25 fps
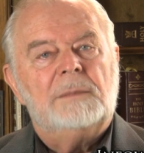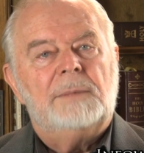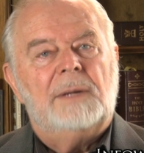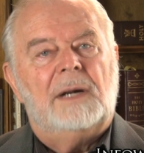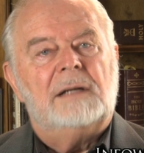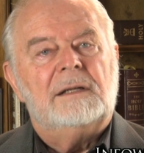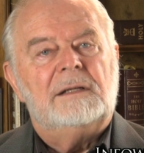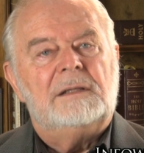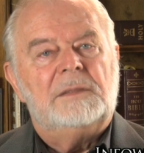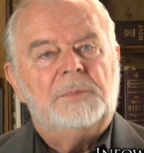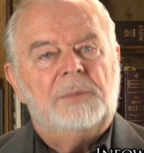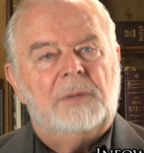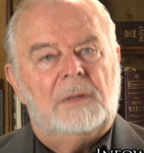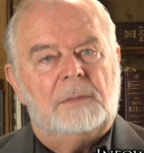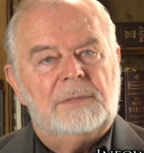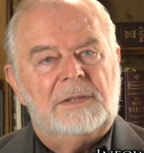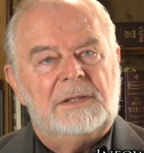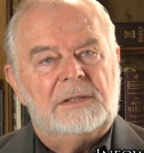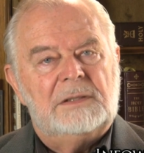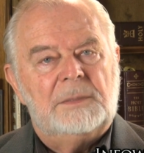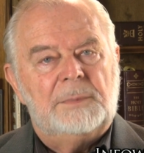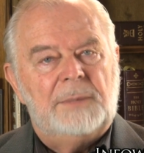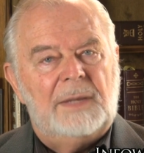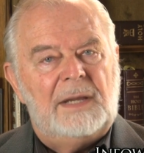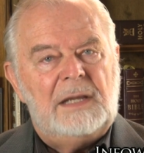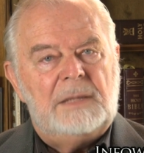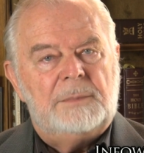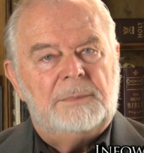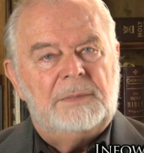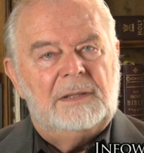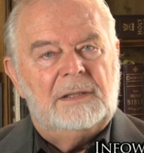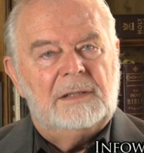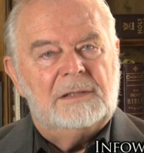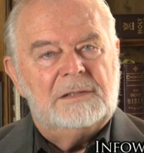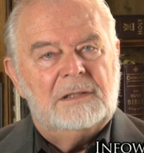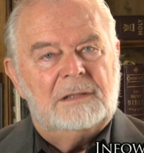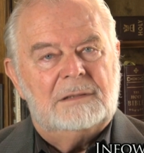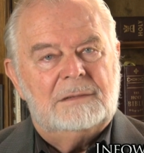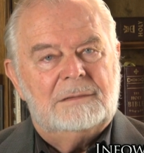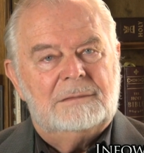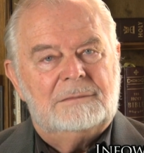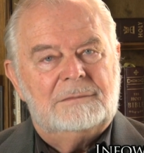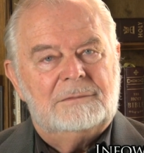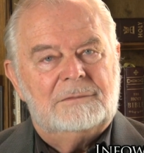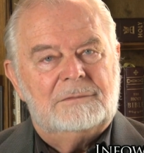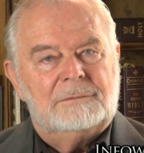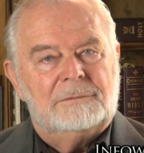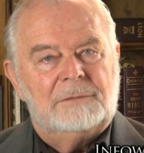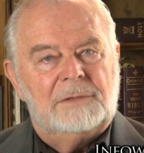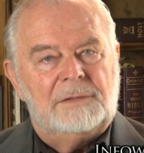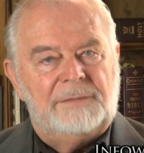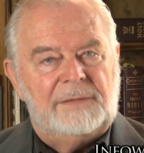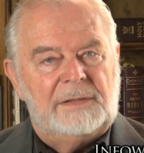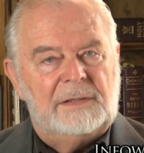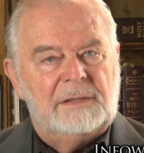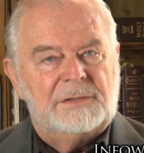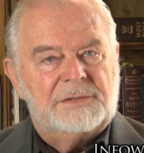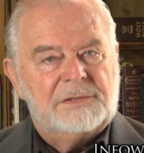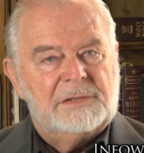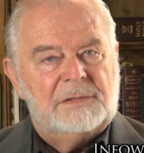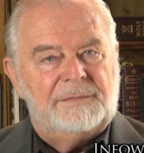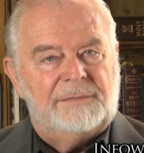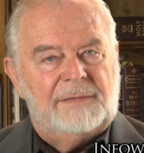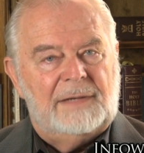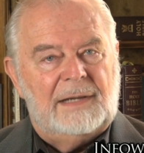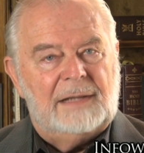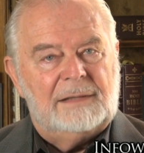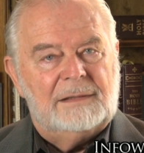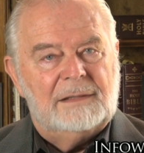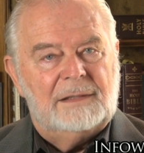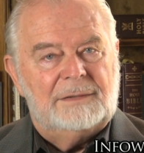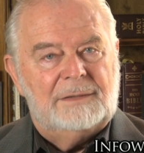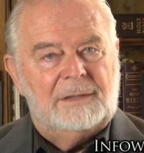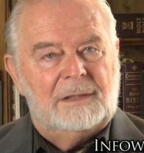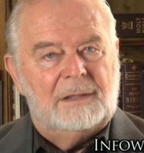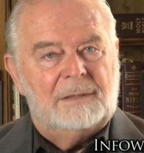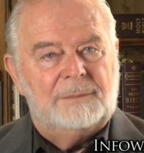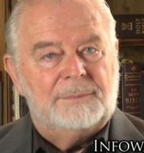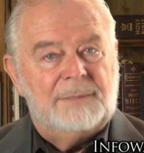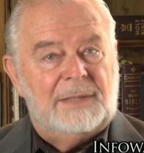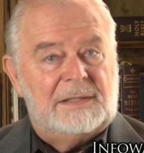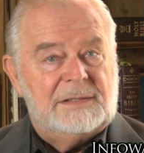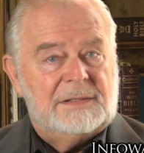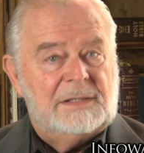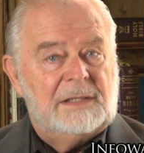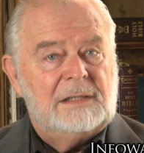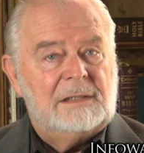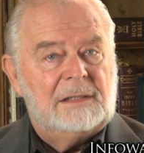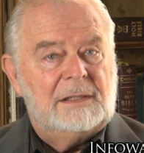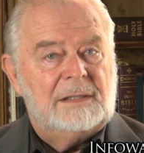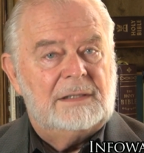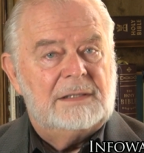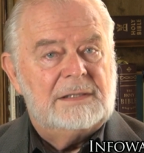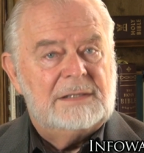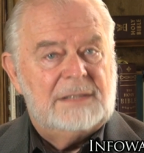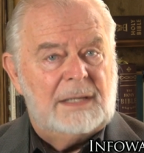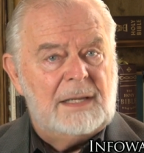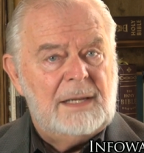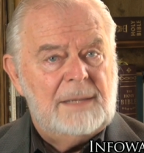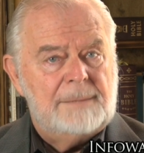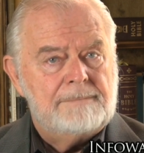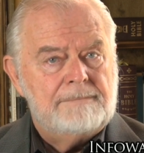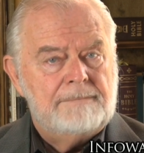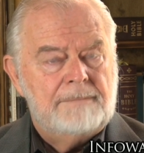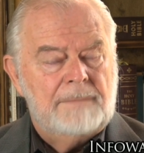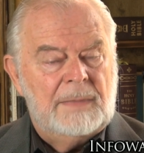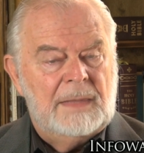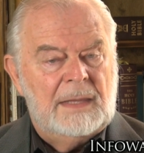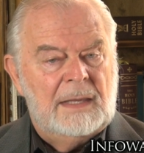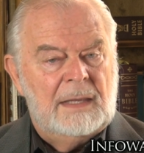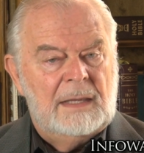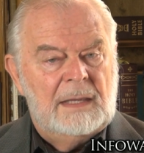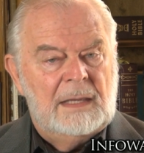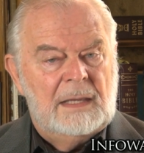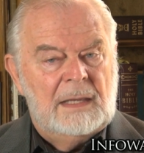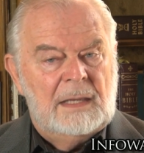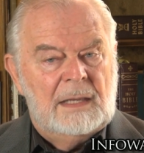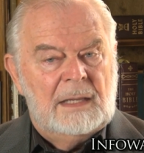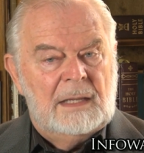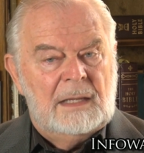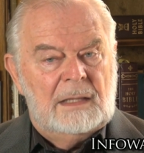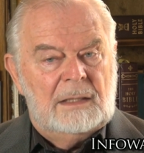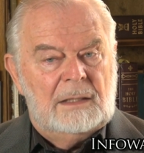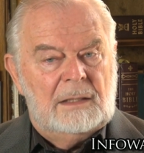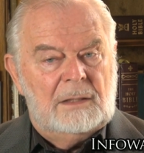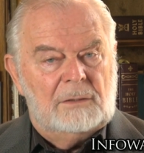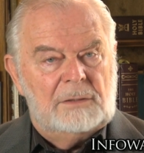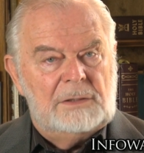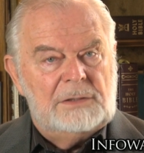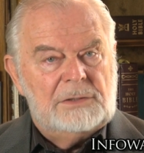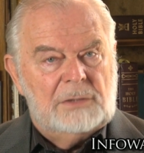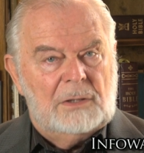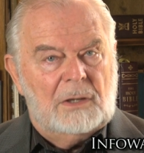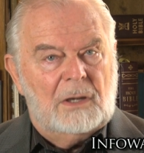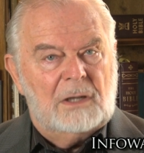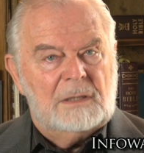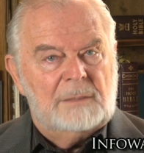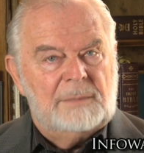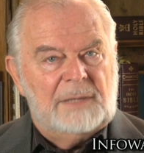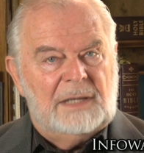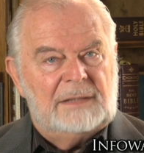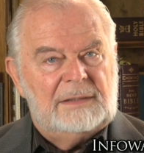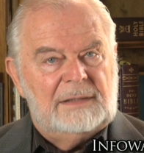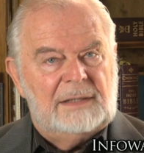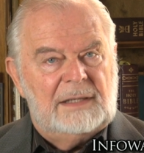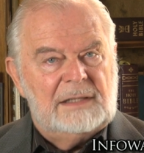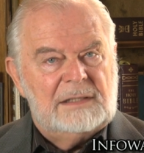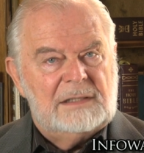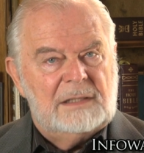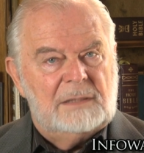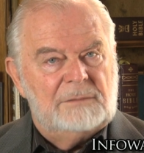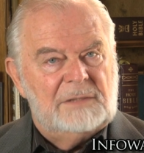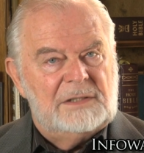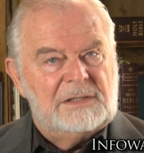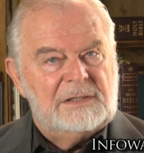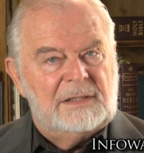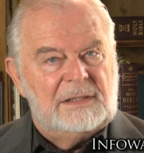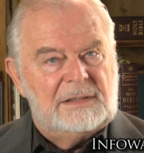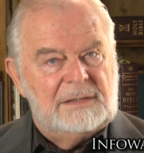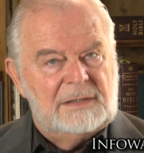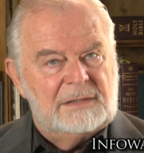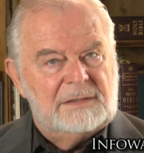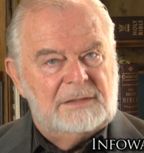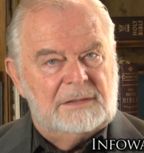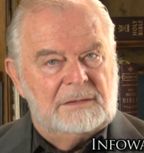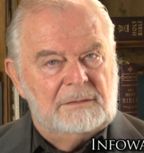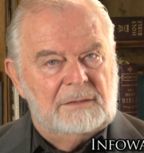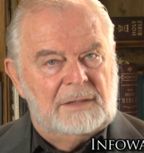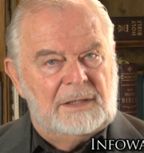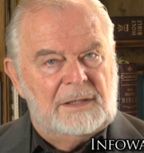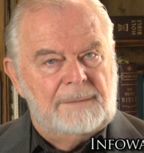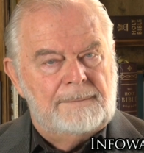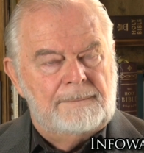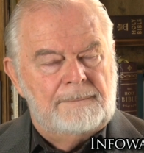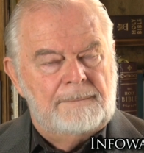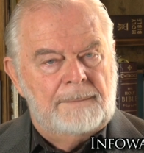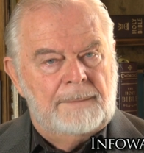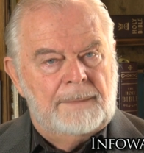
about it in public debate because it reveals the fact that they're basically the same. They only talk about things on which they disagree.